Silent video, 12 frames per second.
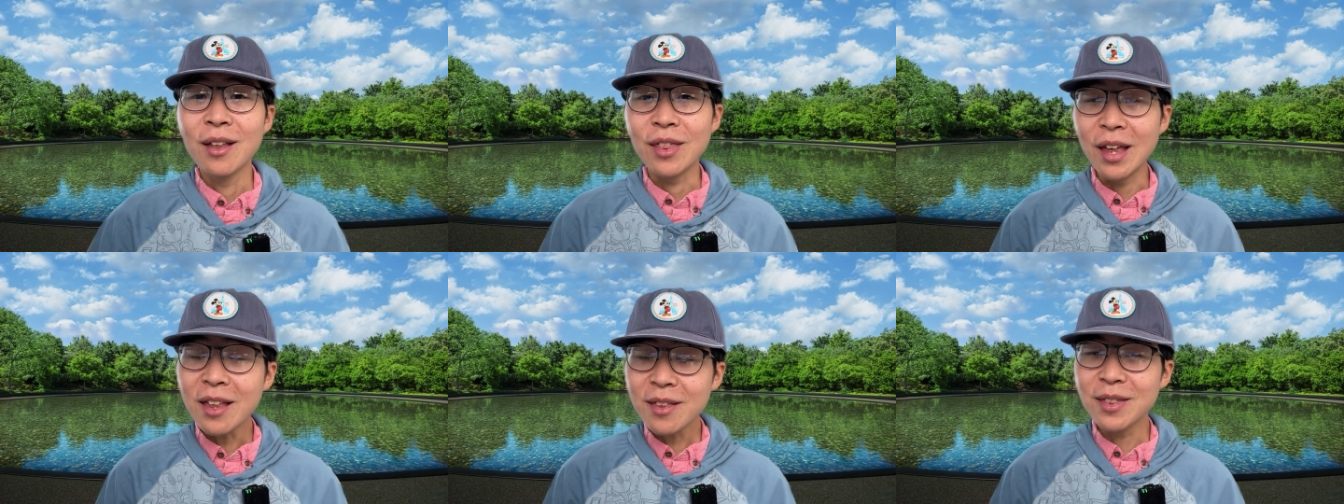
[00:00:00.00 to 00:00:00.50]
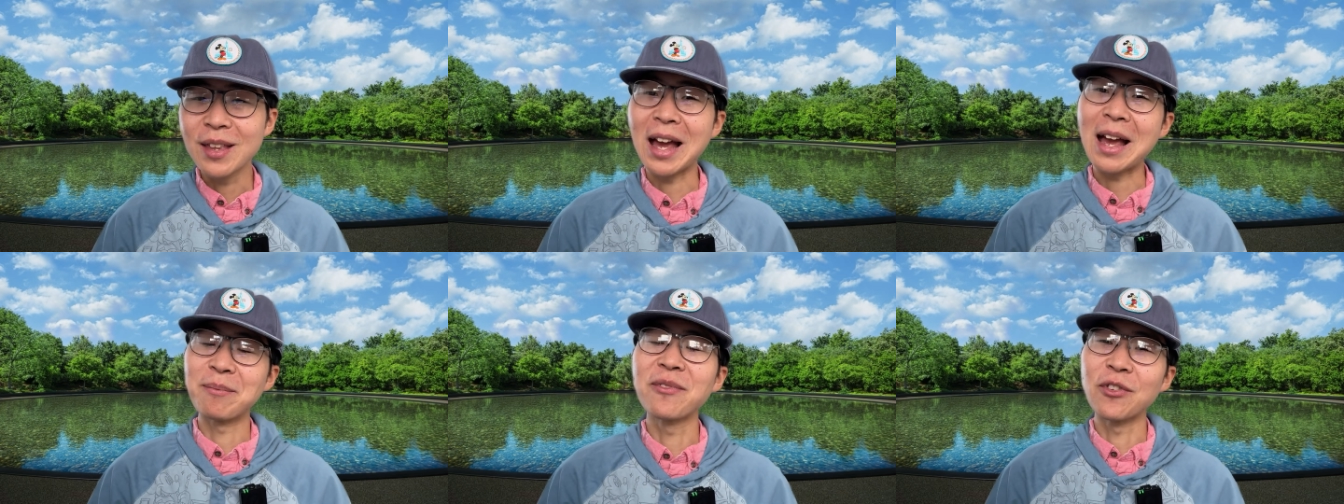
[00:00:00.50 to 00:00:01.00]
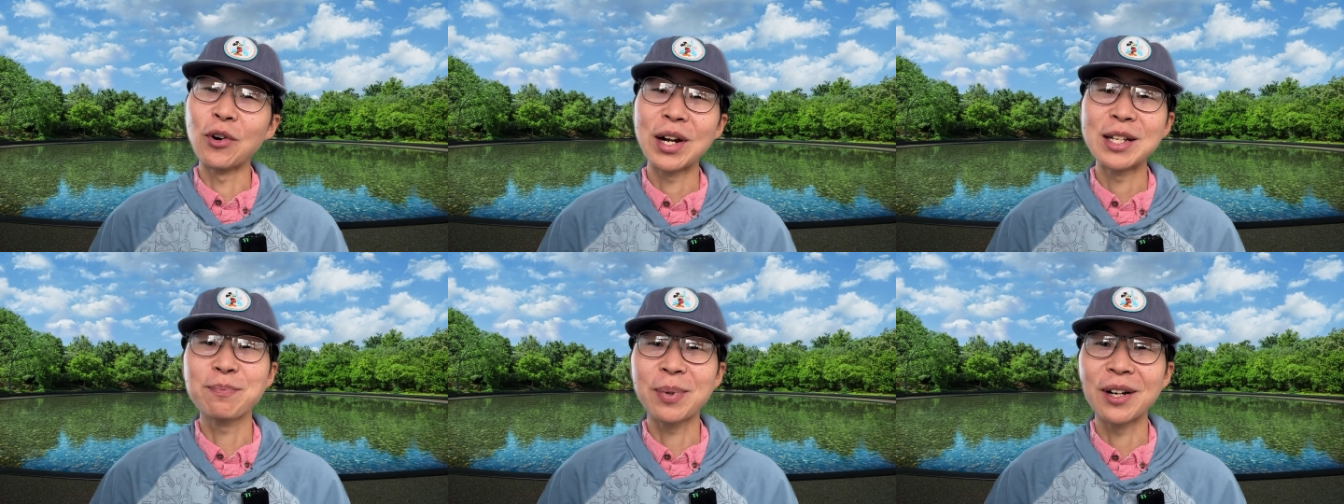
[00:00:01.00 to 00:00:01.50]
then the M4
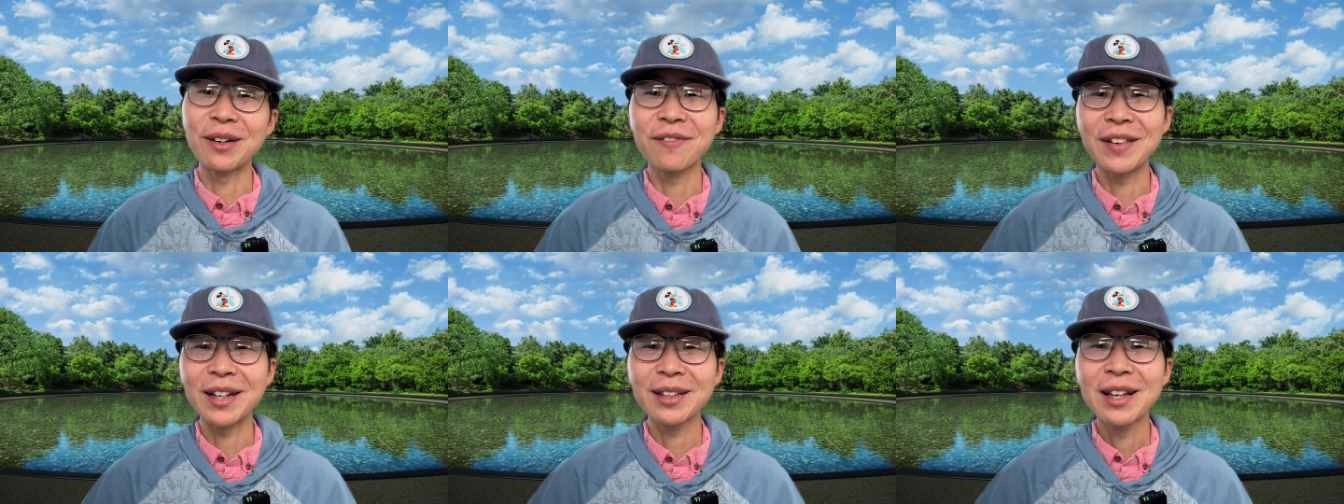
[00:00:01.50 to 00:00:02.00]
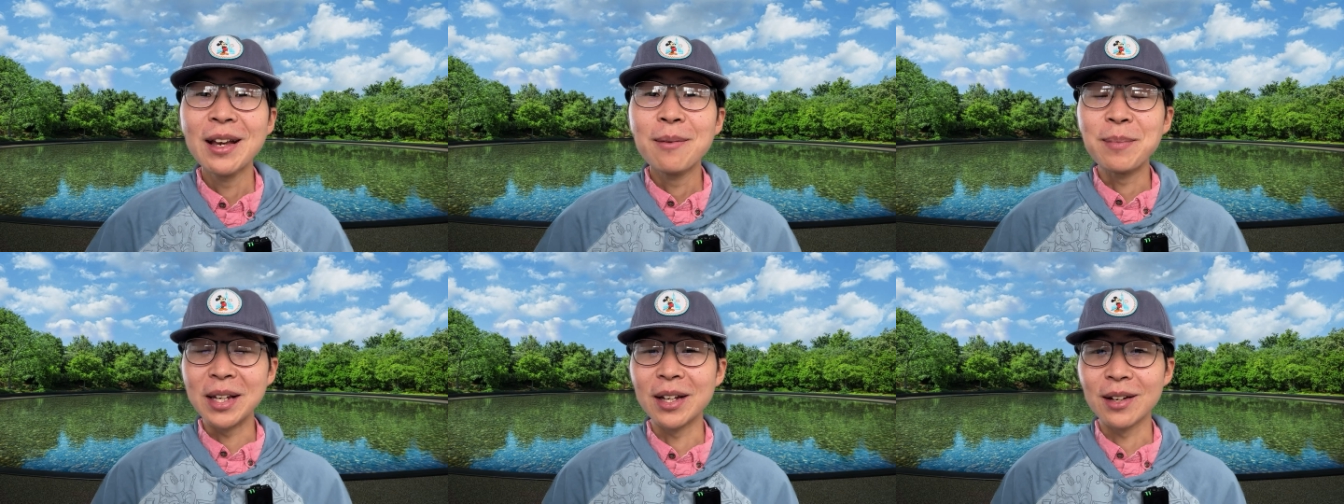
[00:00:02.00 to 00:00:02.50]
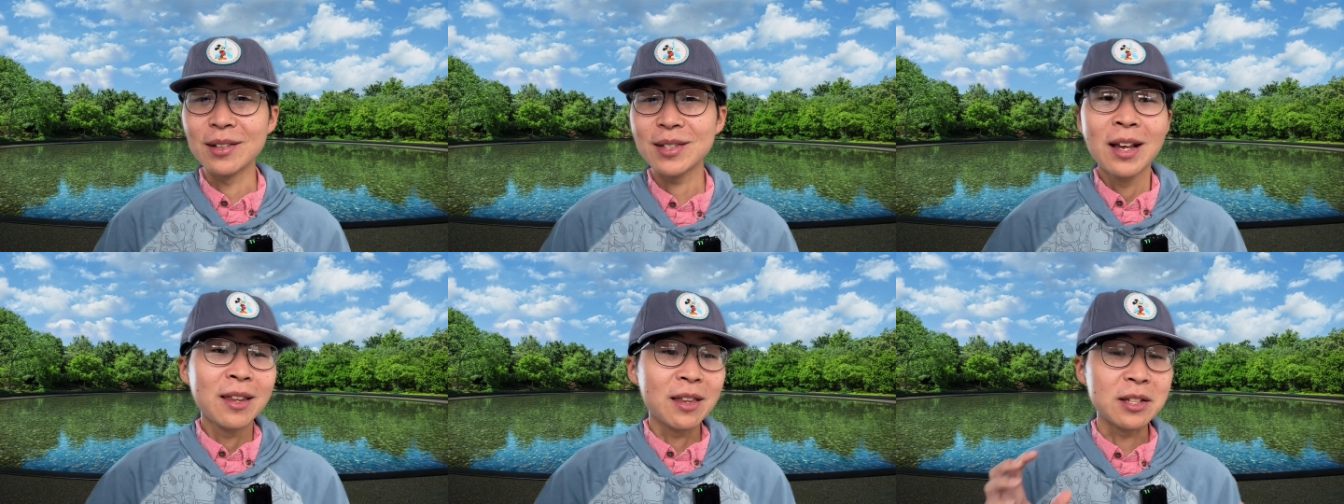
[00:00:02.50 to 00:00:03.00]
is perfect because
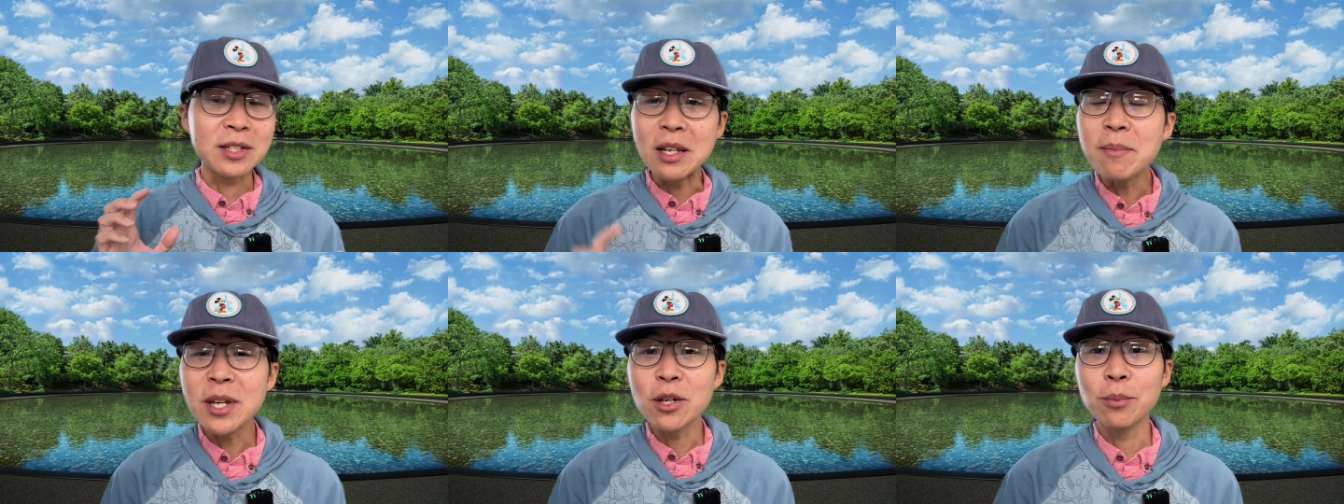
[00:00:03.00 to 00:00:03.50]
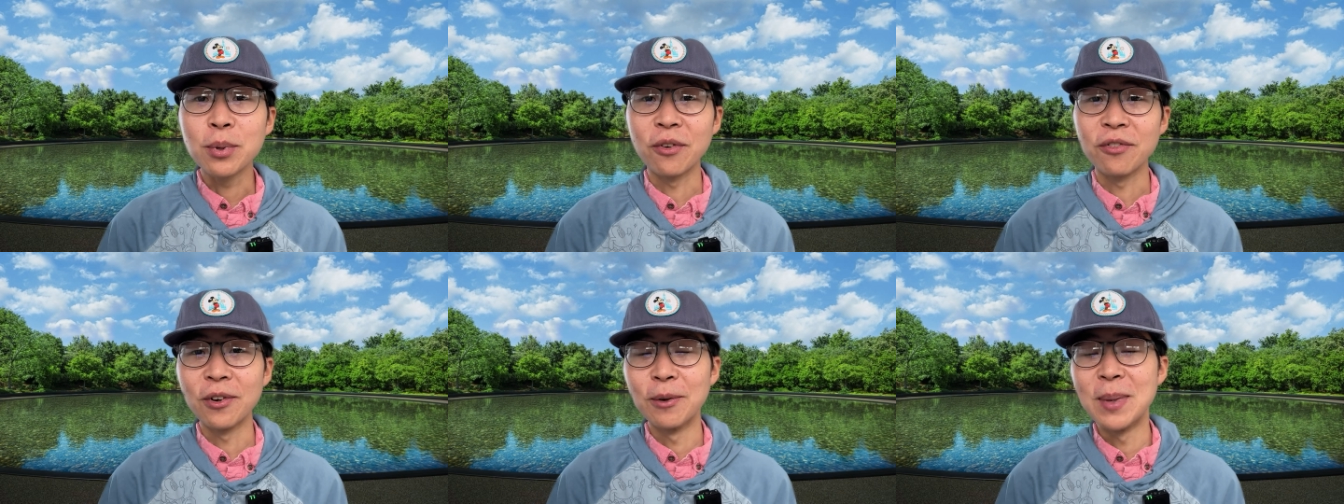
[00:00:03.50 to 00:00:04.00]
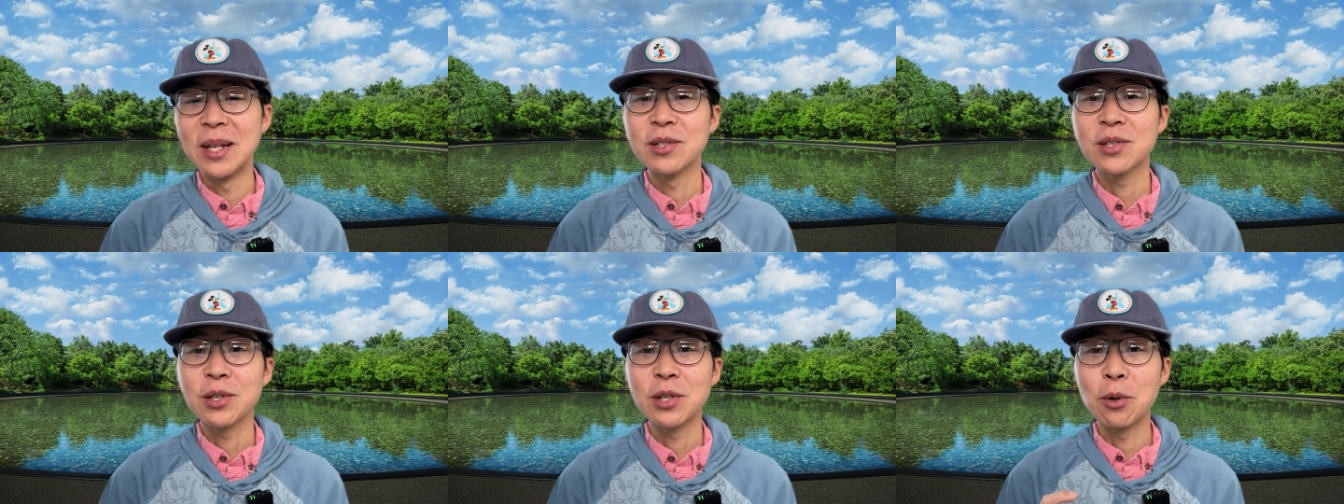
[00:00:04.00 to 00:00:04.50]
the CPU
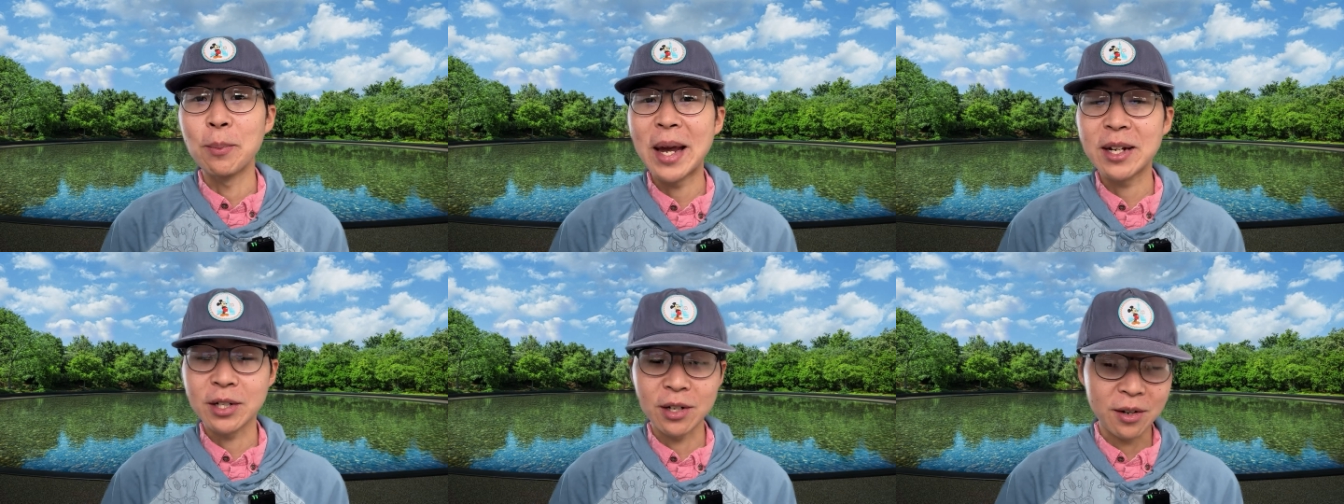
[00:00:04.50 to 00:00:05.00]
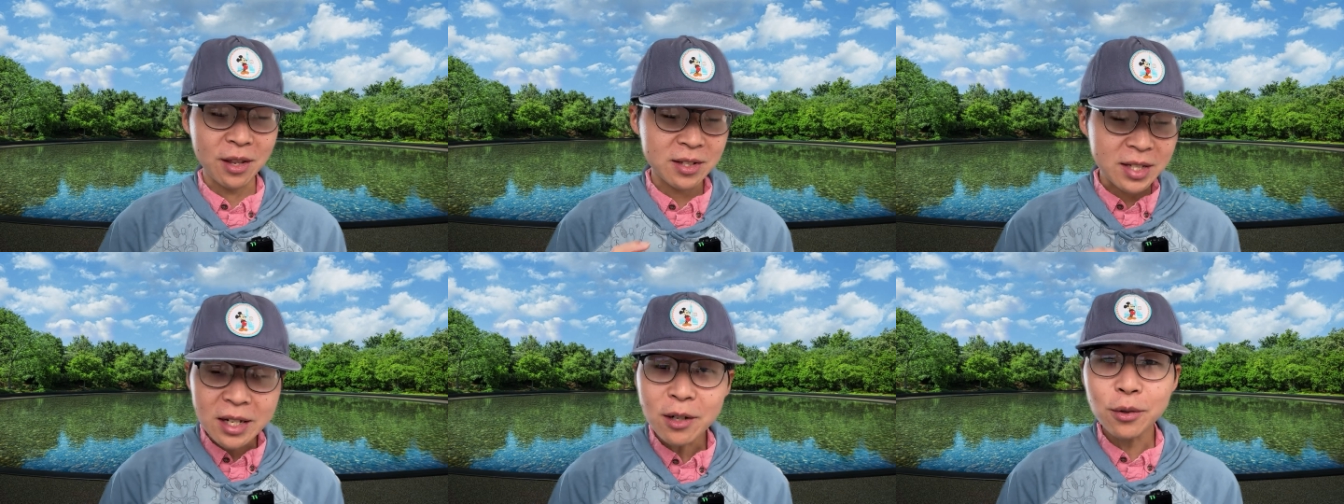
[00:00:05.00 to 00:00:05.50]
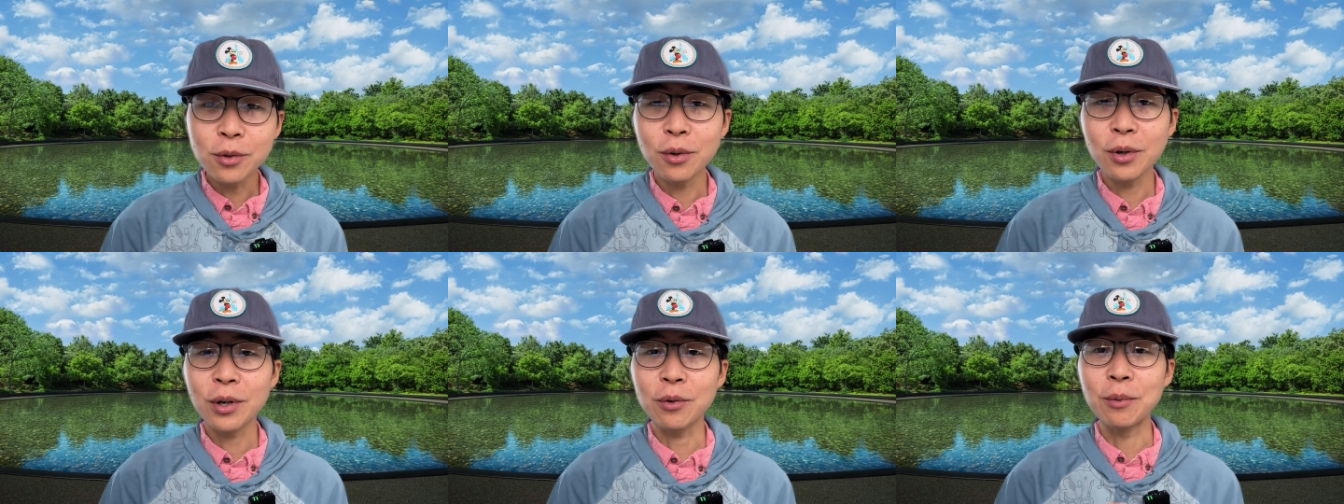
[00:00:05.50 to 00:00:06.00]
performance, no matter the single
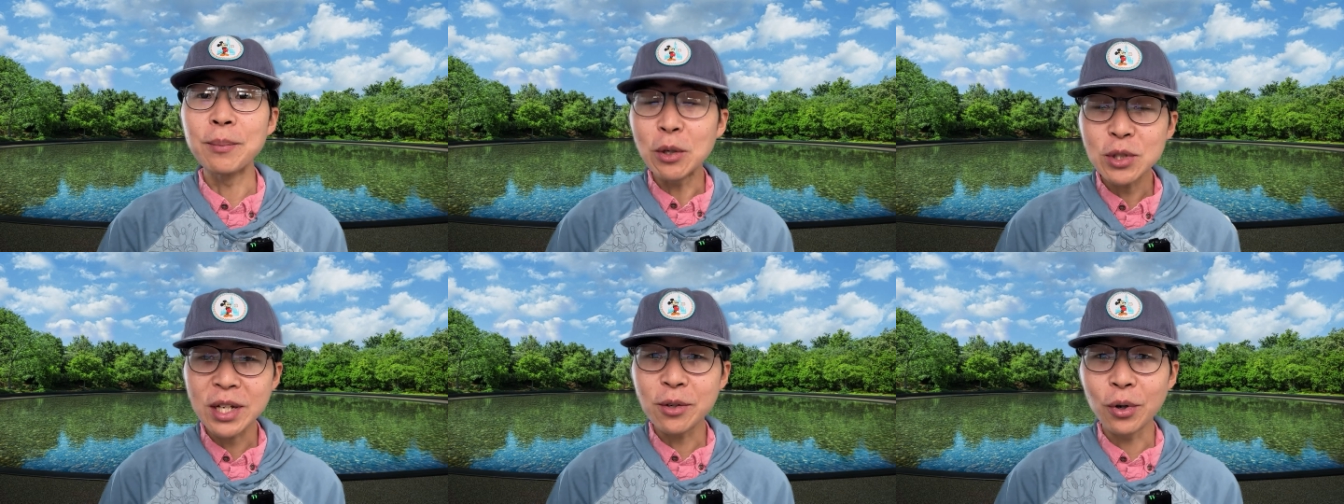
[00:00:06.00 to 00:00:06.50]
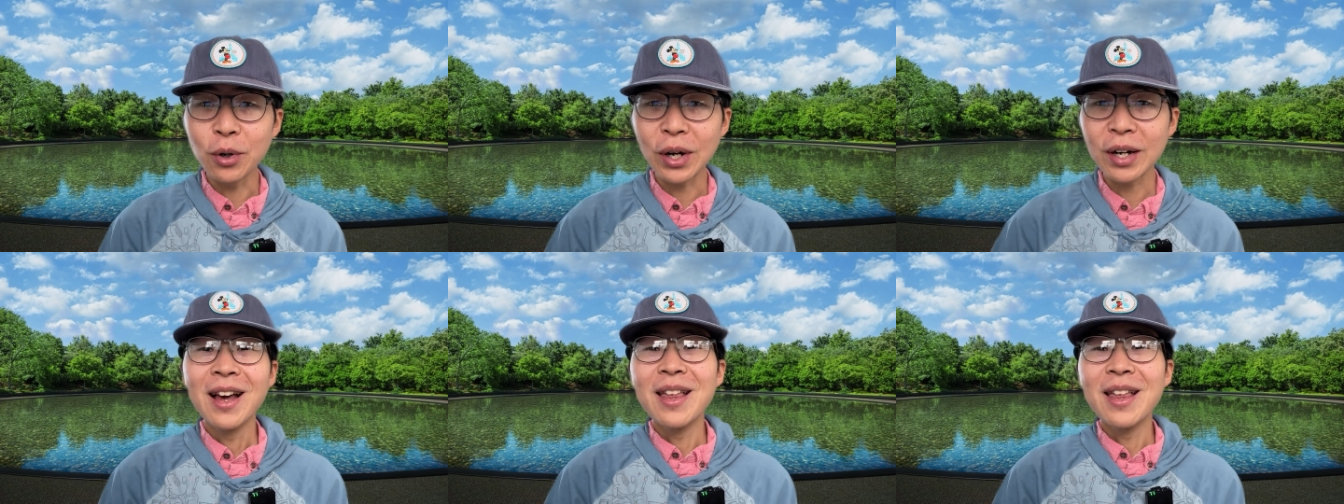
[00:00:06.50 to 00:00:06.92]
core or multi-core,